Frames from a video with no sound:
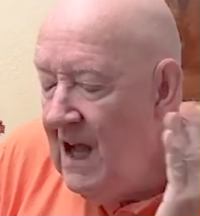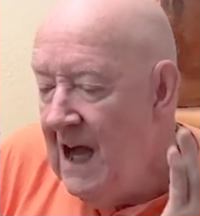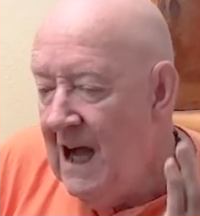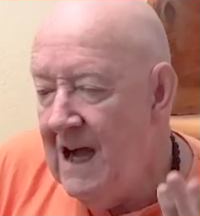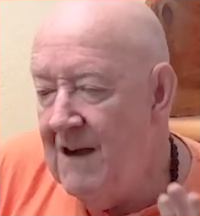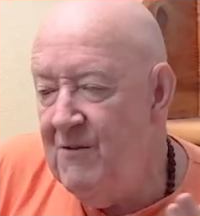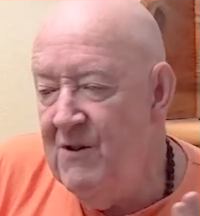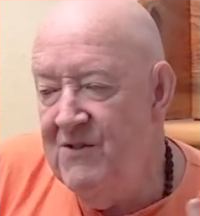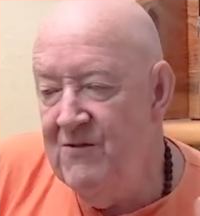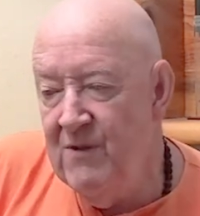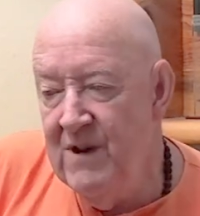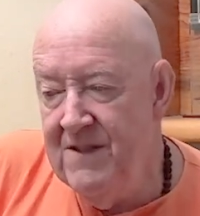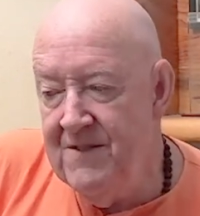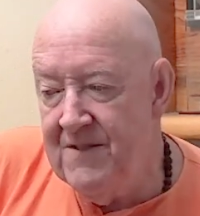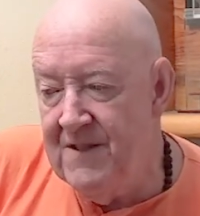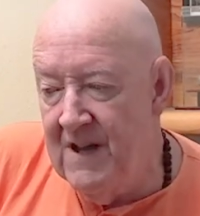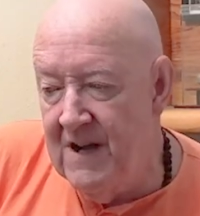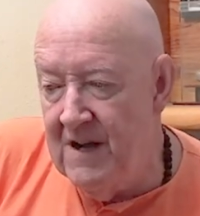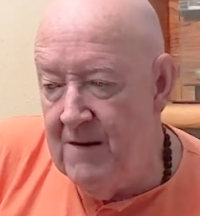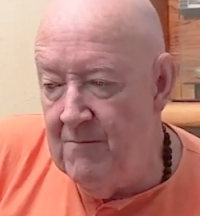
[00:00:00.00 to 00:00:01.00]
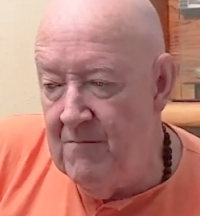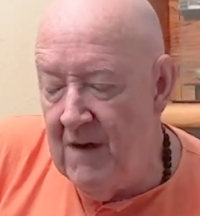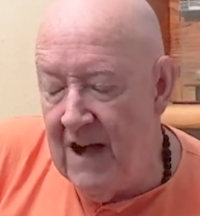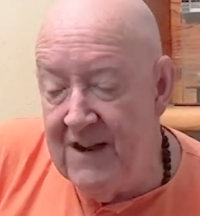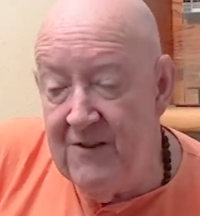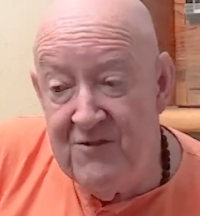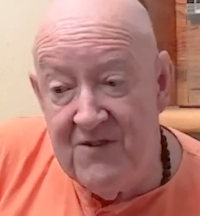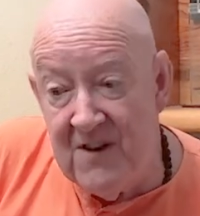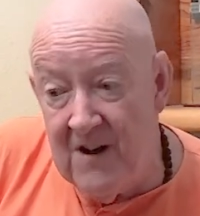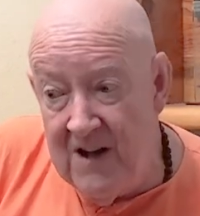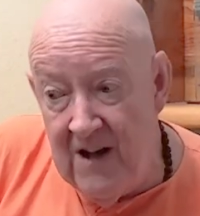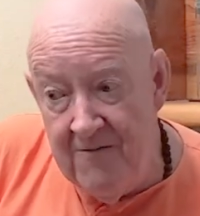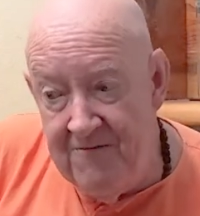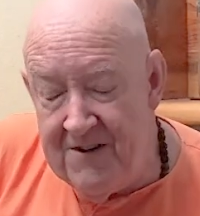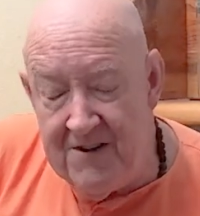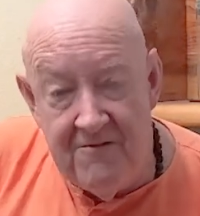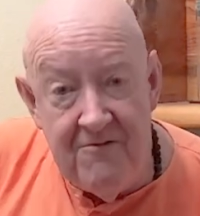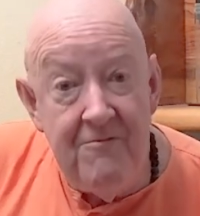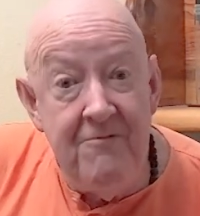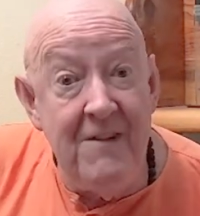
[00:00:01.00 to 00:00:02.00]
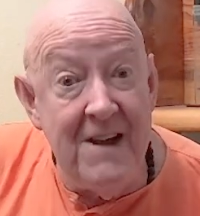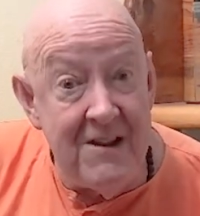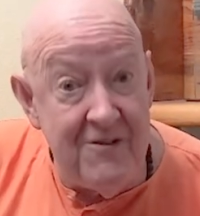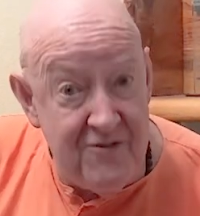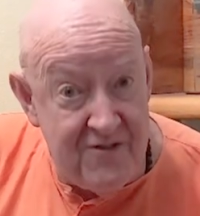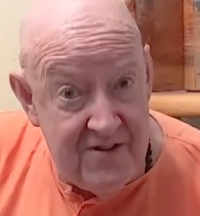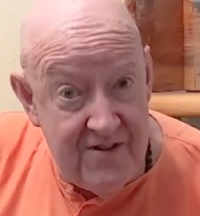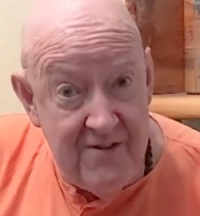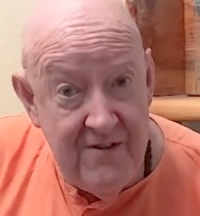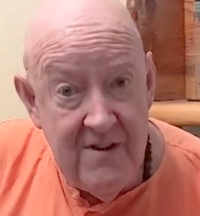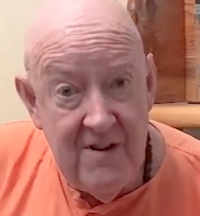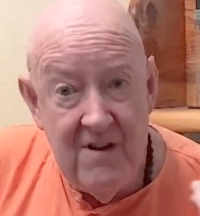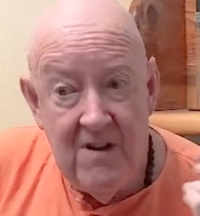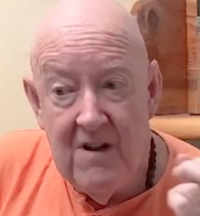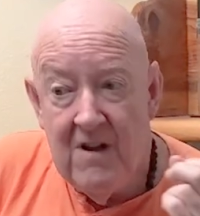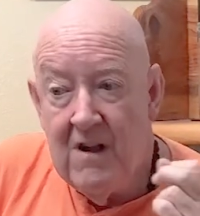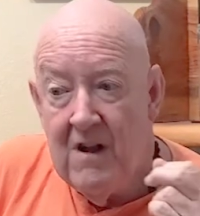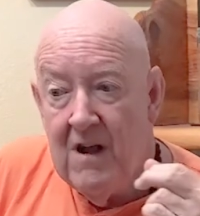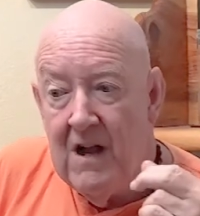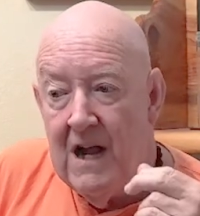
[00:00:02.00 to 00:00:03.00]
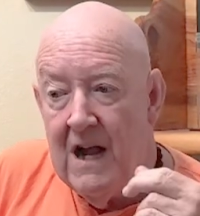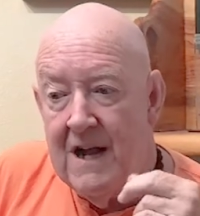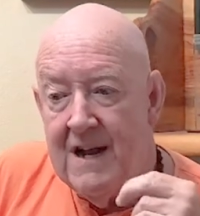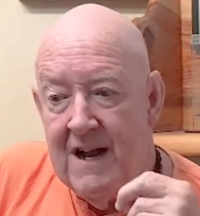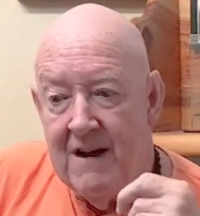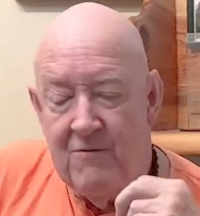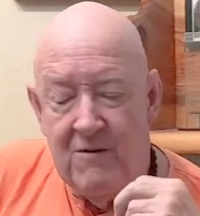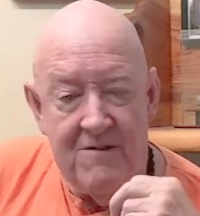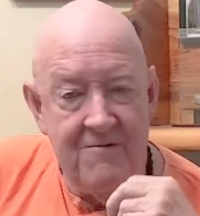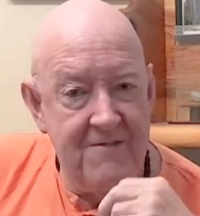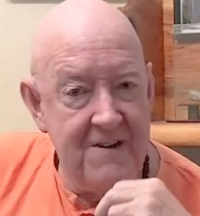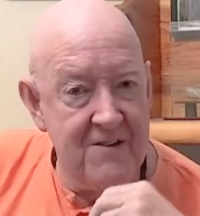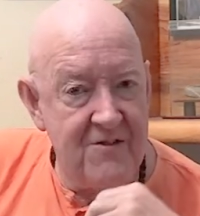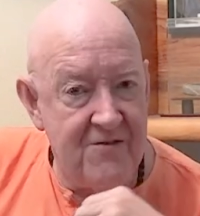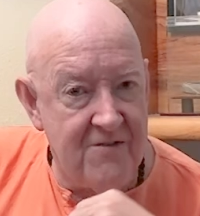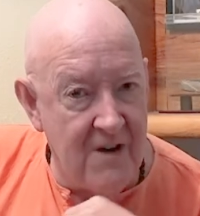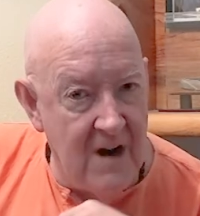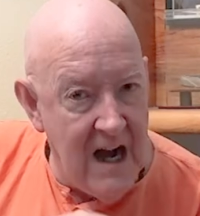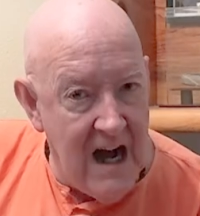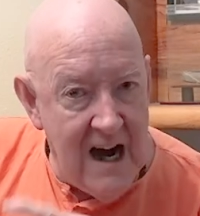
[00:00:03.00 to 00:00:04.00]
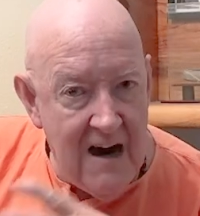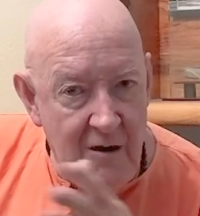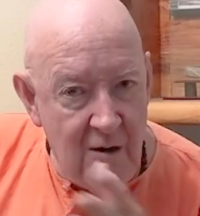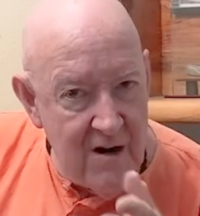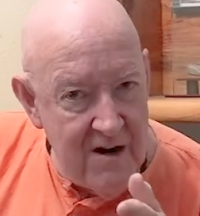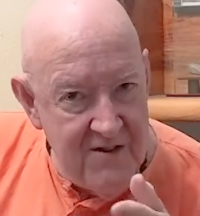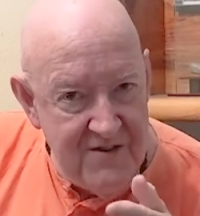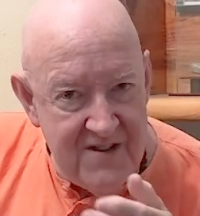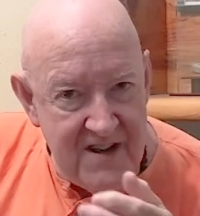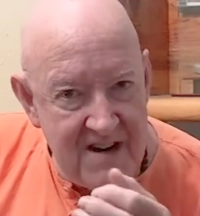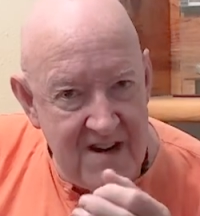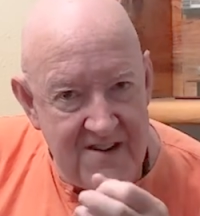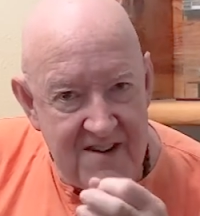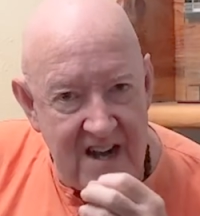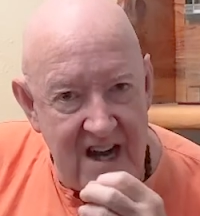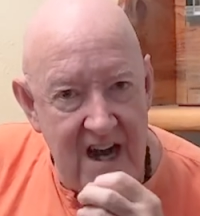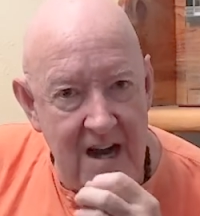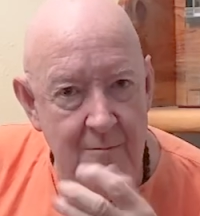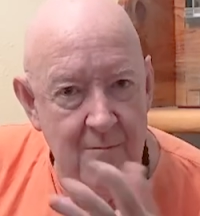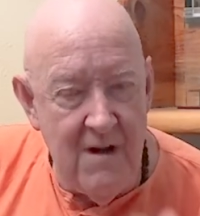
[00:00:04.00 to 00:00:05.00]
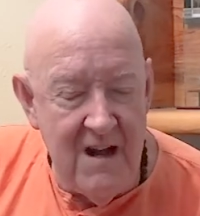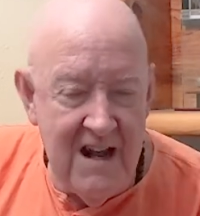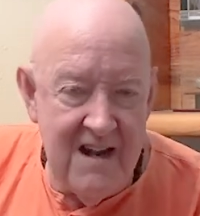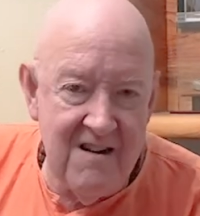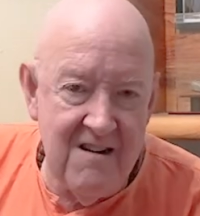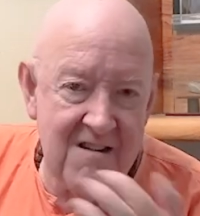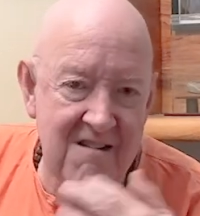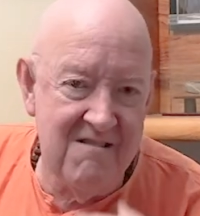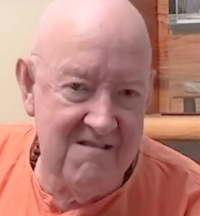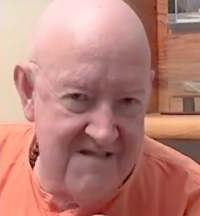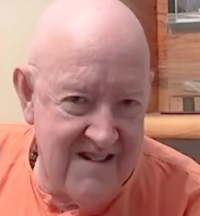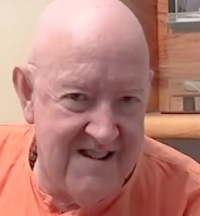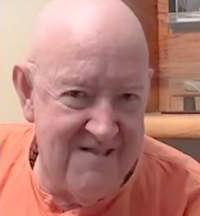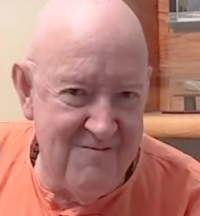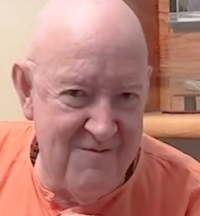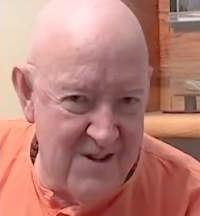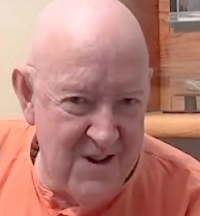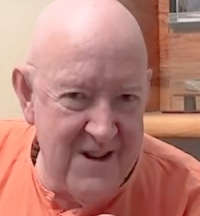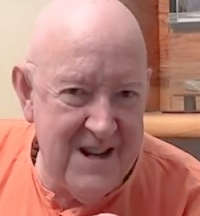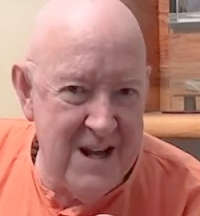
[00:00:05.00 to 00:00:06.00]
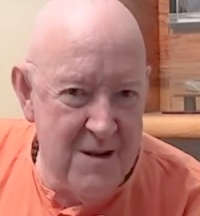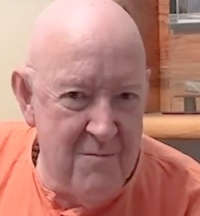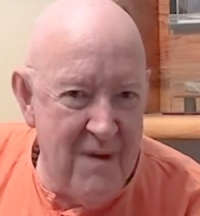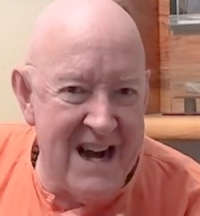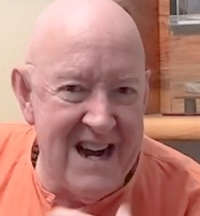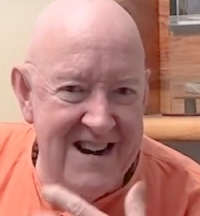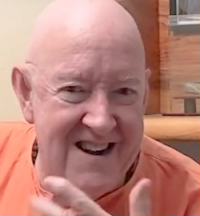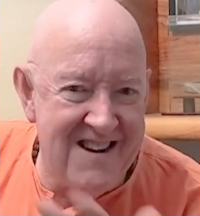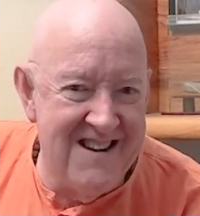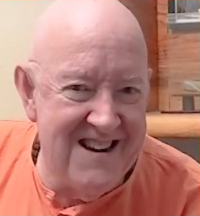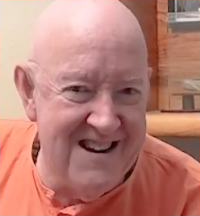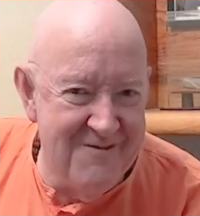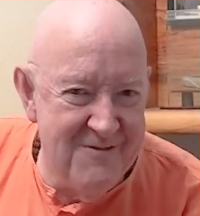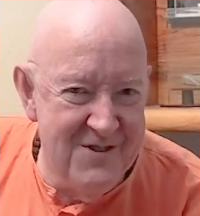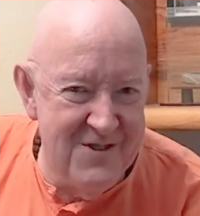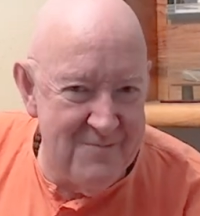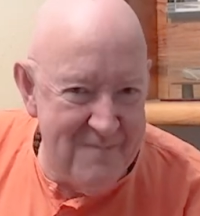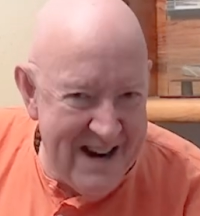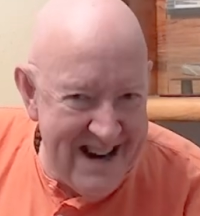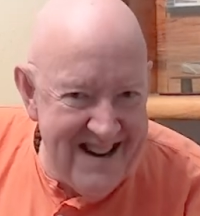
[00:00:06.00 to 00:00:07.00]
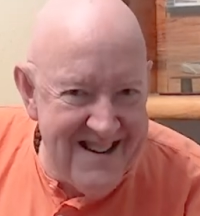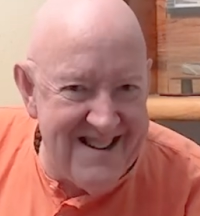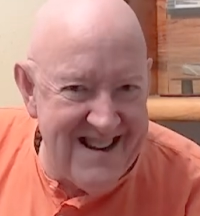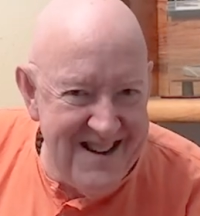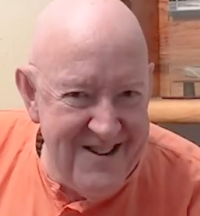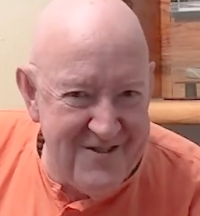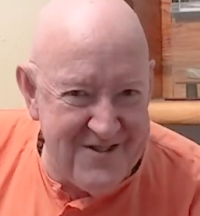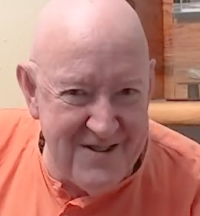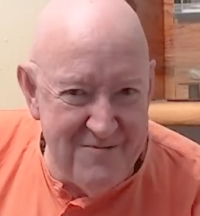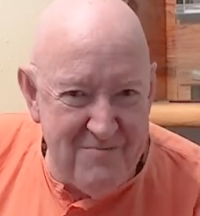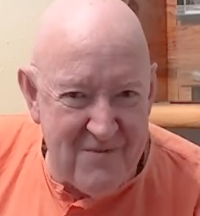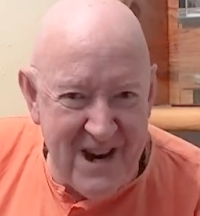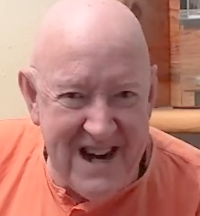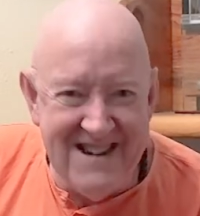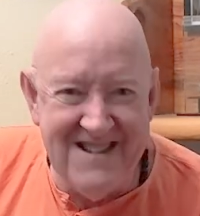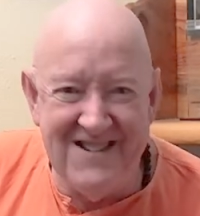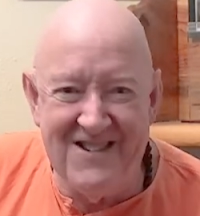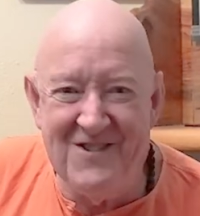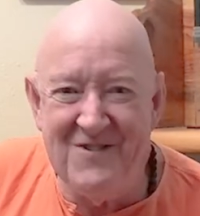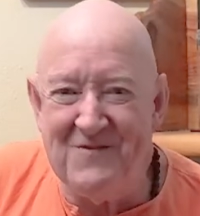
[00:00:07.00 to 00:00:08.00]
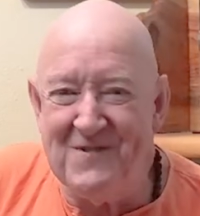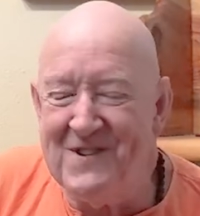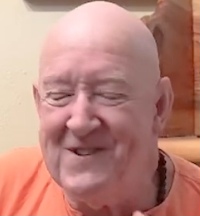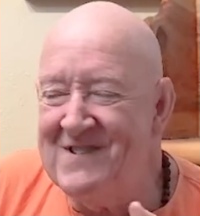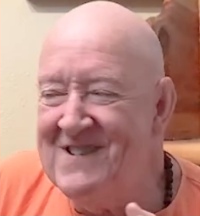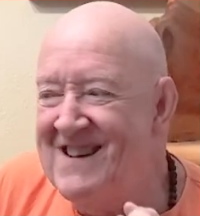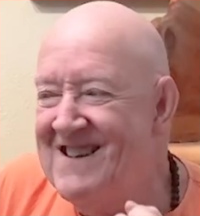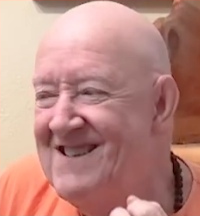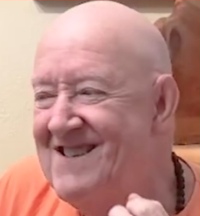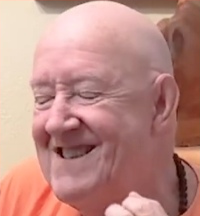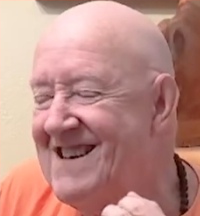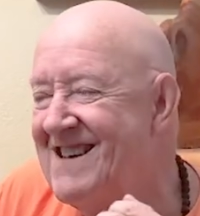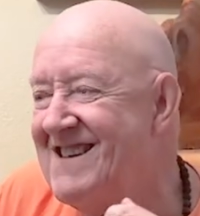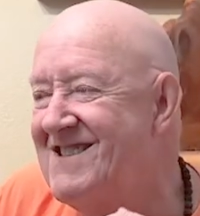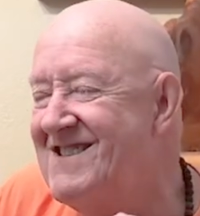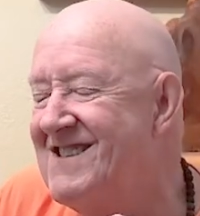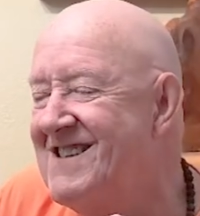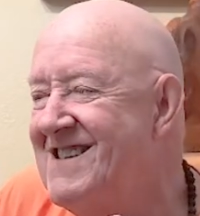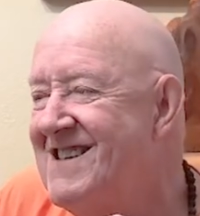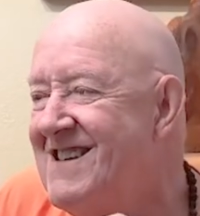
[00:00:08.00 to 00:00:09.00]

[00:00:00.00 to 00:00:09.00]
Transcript: I was with, I used to love to fish, and I would fish for hours at a time. And looking back on it, it was meditation practice, for goodness sakes.